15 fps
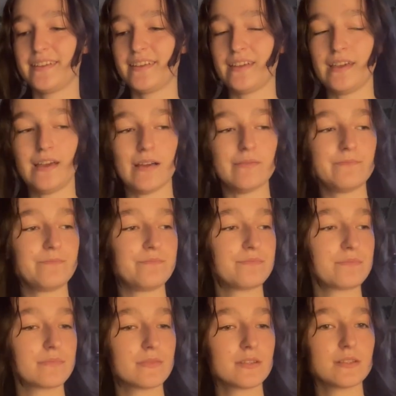Yeah,
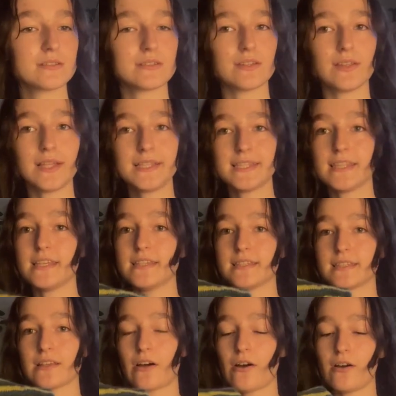so that's these
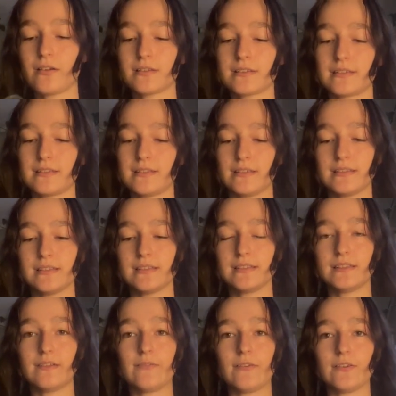socks. This
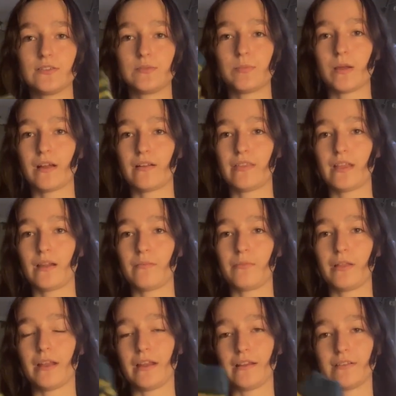is the first pair that I'm
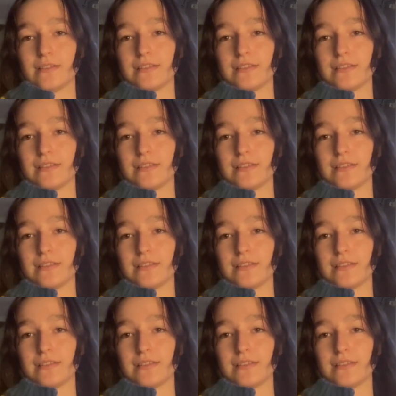planning on